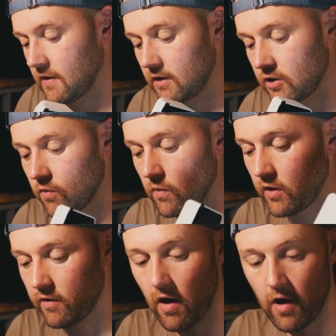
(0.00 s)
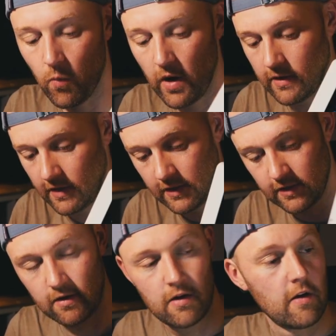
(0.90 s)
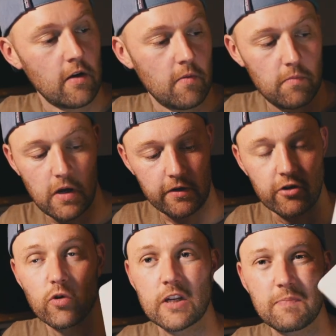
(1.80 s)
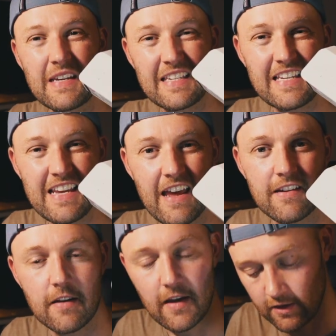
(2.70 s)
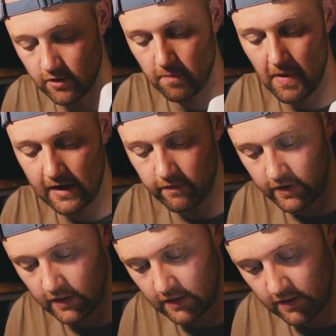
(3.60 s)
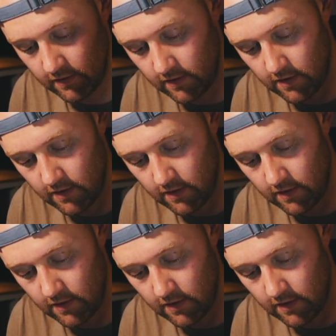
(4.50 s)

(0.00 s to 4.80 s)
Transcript: So we're going to unwind this, plug the USB-C end into the back of this,